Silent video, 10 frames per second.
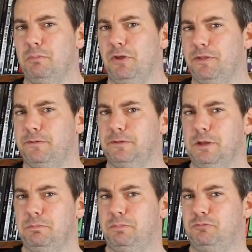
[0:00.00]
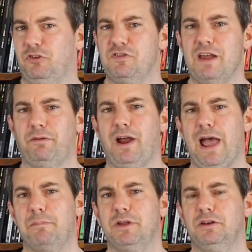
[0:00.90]
but the flip just never
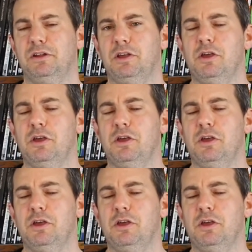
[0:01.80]
happened.